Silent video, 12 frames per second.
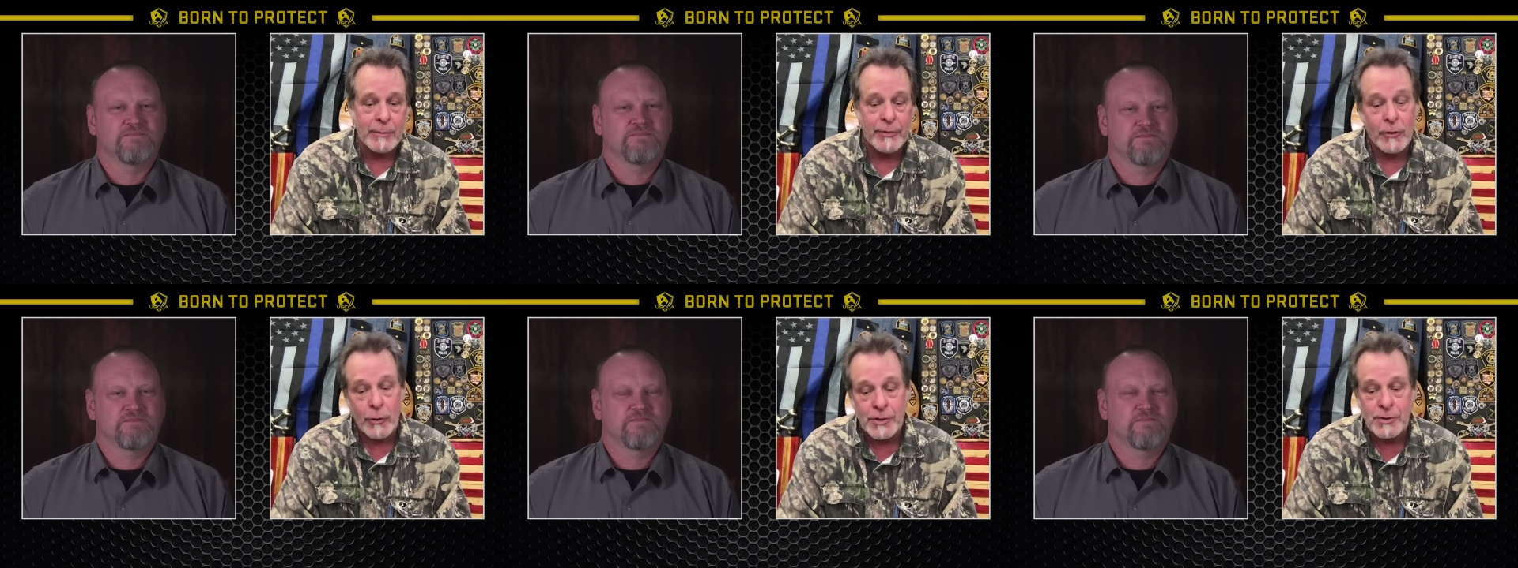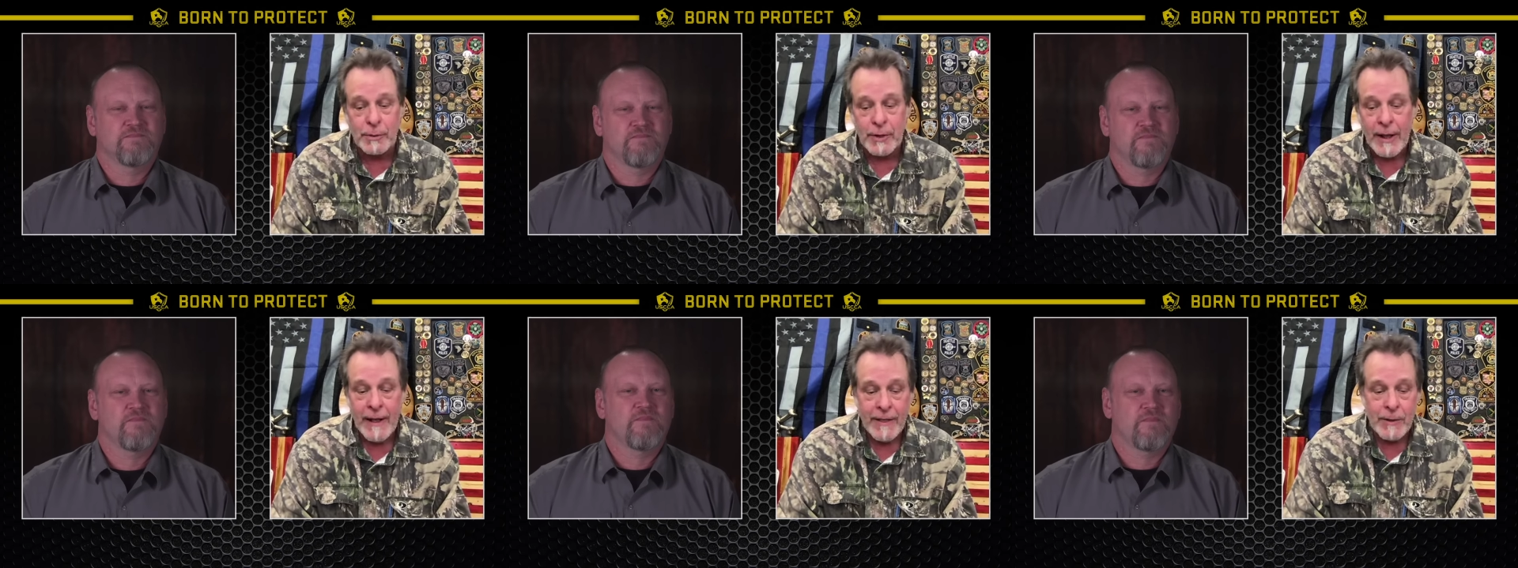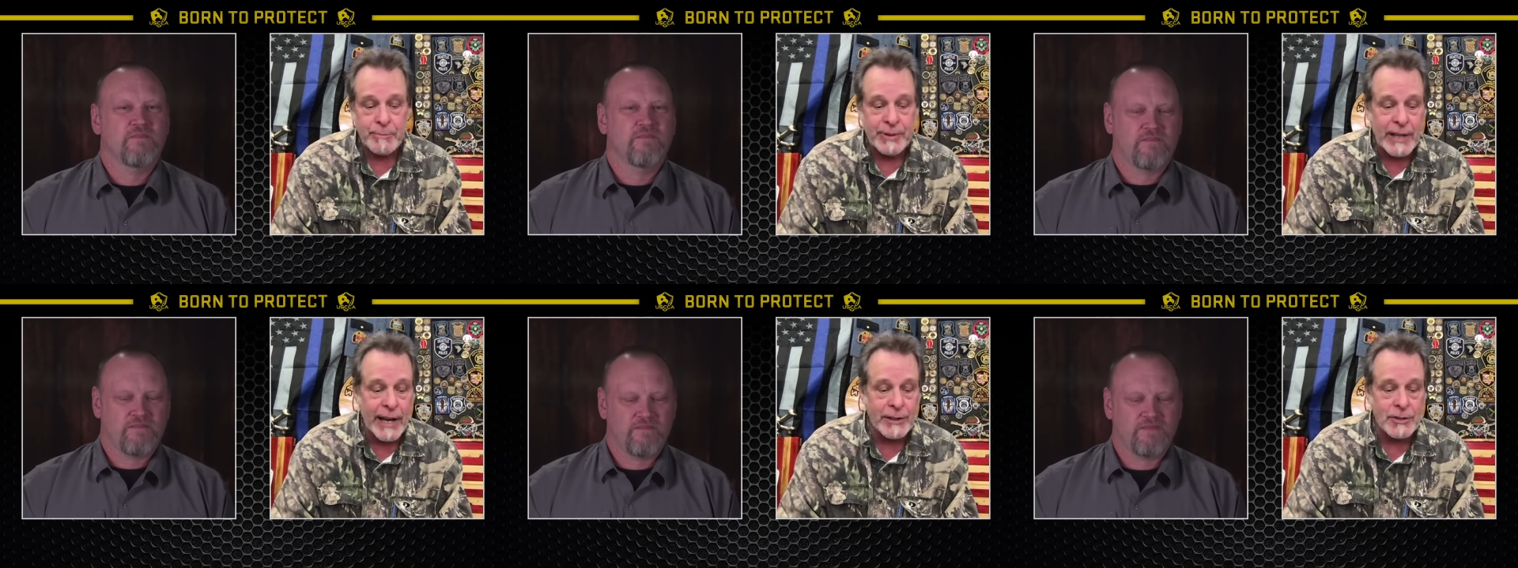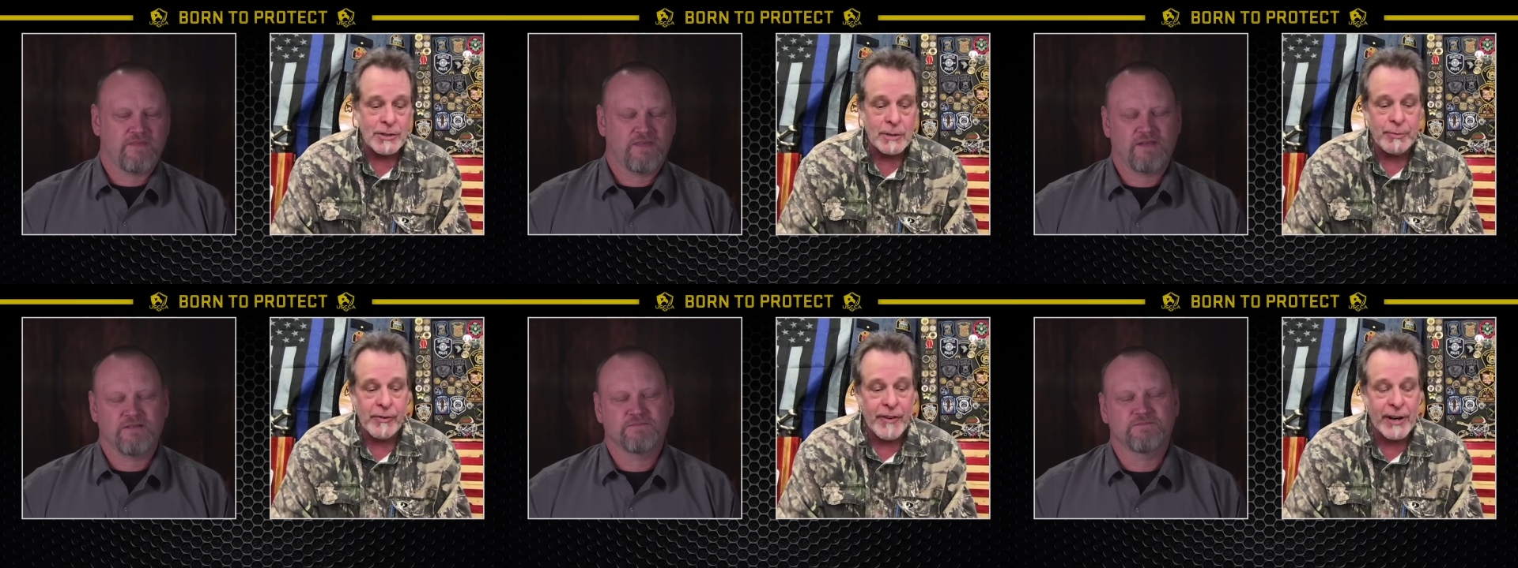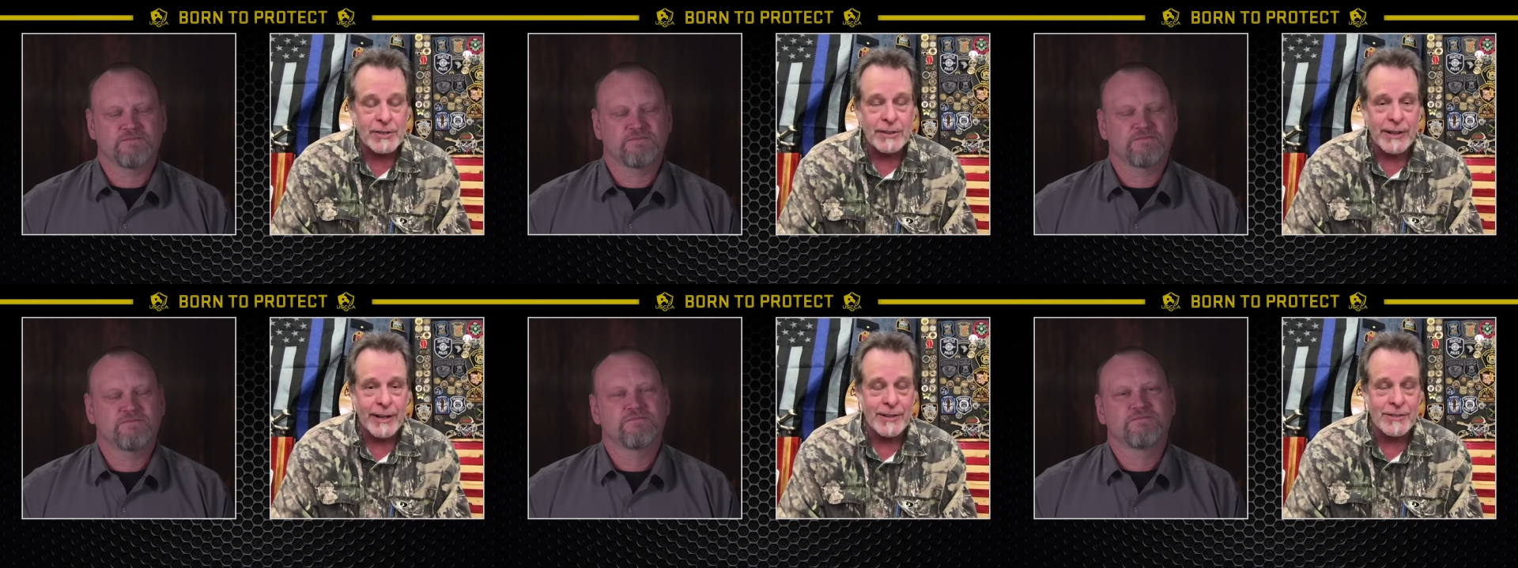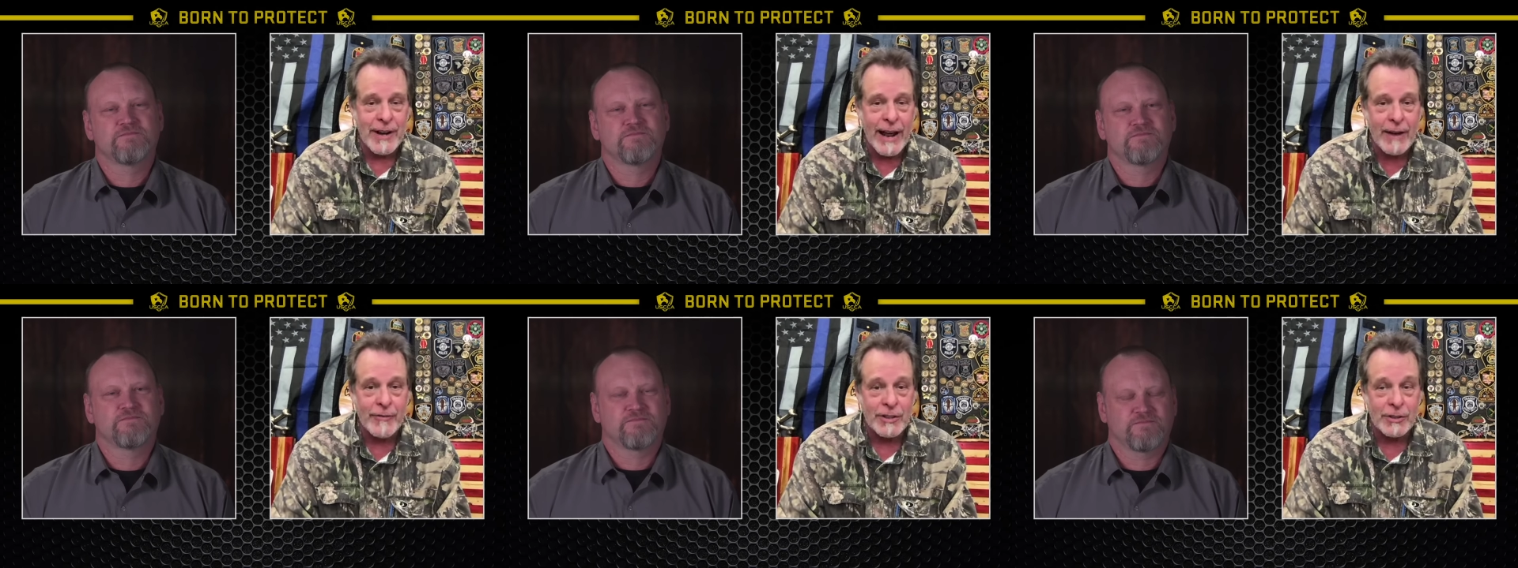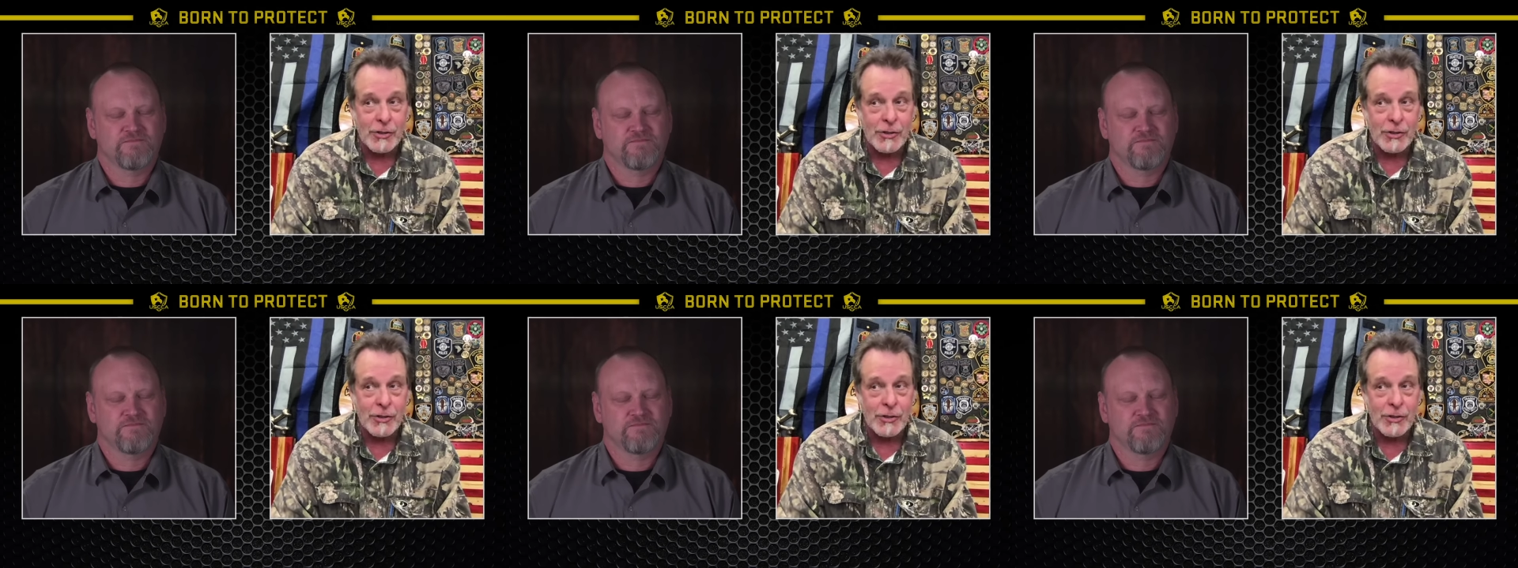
Speaker 1: Mm-hmm. Of course, the, the PHs, the professional hunters in Africa,